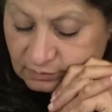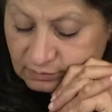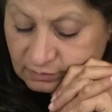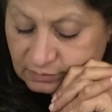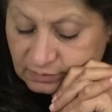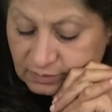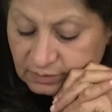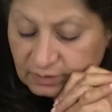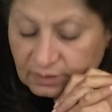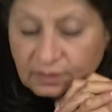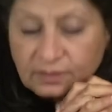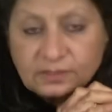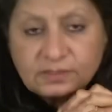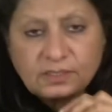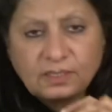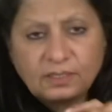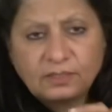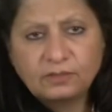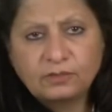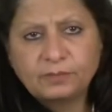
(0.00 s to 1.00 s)
Dear Aries,
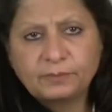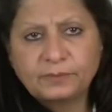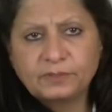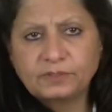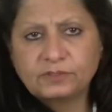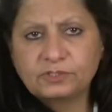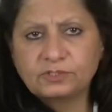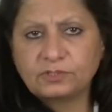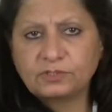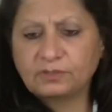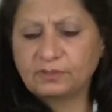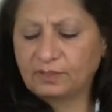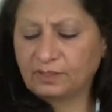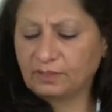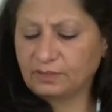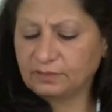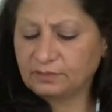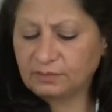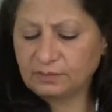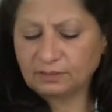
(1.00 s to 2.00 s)
I hope you enjoy the
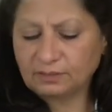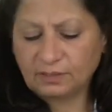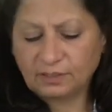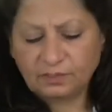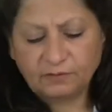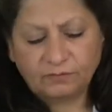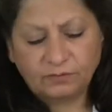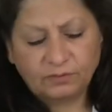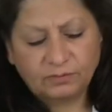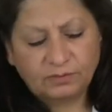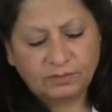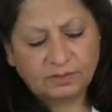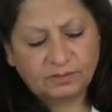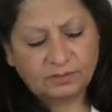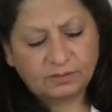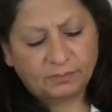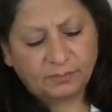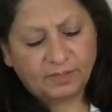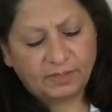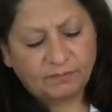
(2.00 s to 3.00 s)
reading and if you need
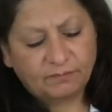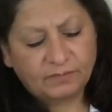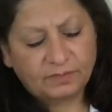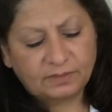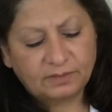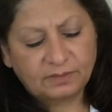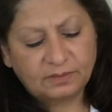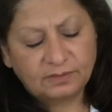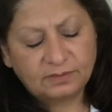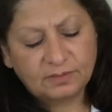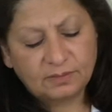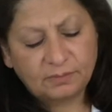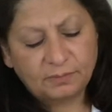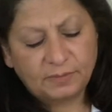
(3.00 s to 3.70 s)
a private reading,